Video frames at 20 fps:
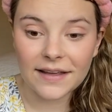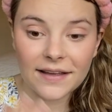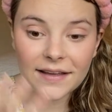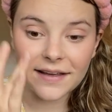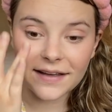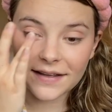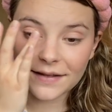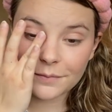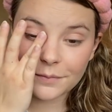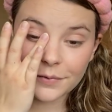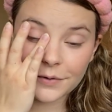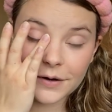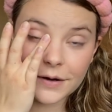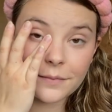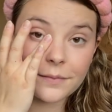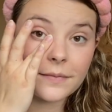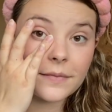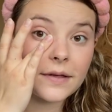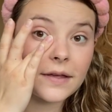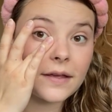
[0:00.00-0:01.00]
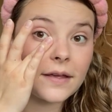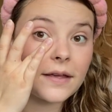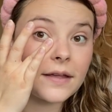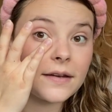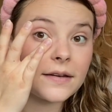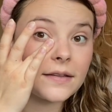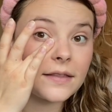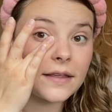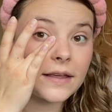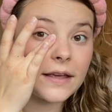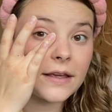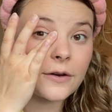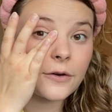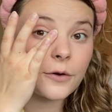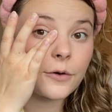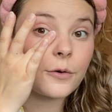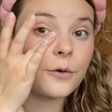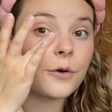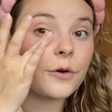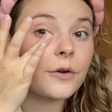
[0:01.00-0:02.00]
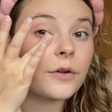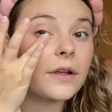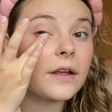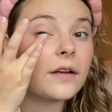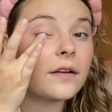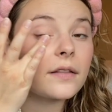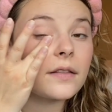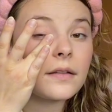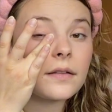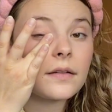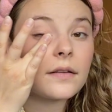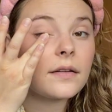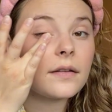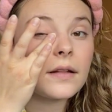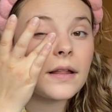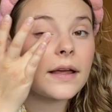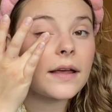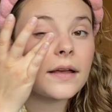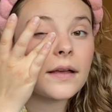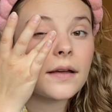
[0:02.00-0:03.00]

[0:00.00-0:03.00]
I put him into the inner corner here, this little like